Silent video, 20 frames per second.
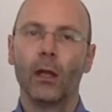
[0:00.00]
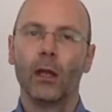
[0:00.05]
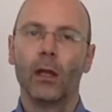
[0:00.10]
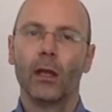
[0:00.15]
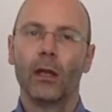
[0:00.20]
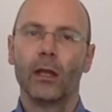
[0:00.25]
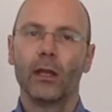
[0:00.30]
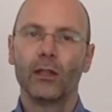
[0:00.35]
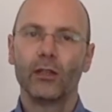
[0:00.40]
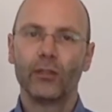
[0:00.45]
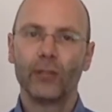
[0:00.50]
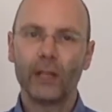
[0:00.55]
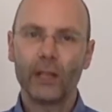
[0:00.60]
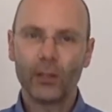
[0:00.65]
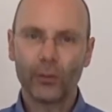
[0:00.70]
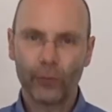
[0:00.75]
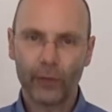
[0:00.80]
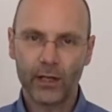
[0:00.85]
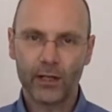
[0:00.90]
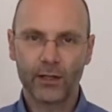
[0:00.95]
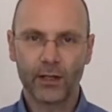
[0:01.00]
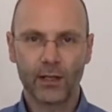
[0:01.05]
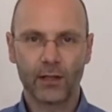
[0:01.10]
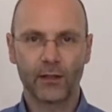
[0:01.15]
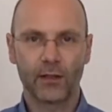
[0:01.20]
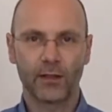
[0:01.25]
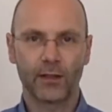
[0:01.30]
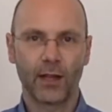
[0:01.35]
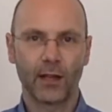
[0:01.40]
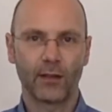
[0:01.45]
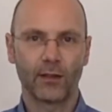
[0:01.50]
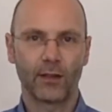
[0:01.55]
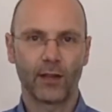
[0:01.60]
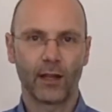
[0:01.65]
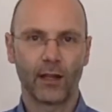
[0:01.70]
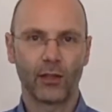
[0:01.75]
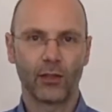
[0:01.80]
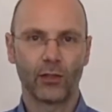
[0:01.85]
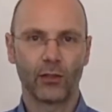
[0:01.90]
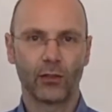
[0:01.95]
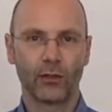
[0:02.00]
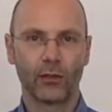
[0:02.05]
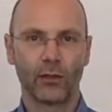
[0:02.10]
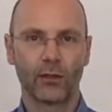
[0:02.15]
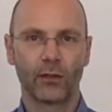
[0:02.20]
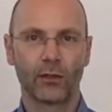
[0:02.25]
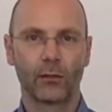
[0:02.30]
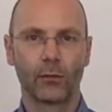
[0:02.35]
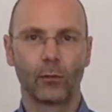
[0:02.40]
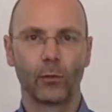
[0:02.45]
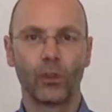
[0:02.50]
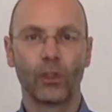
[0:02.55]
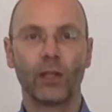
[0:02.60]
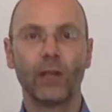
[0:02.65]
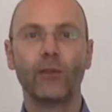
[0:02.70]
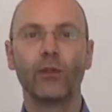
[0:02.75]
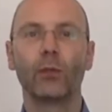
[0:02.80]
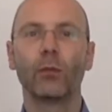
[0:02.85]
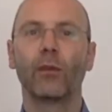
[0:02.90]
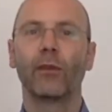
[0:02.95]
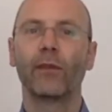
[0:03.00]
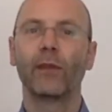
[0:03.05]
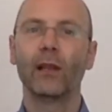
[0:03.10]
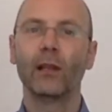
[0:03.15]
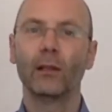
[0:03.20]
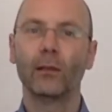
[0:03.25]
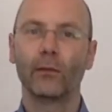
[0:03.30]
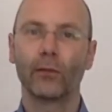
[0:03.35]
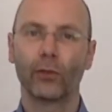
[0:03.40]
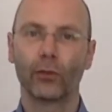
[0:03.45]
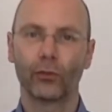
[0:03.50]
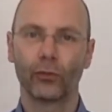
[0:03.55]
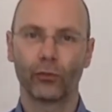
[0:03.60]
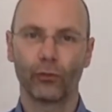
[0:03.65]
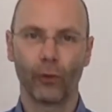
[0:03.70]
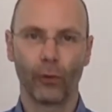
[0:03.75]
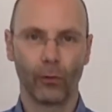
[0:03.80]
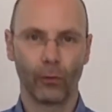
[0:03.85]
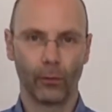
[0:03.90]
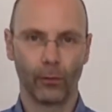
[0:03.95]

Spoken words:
it decreases the sensations, which gives you a feeling of control.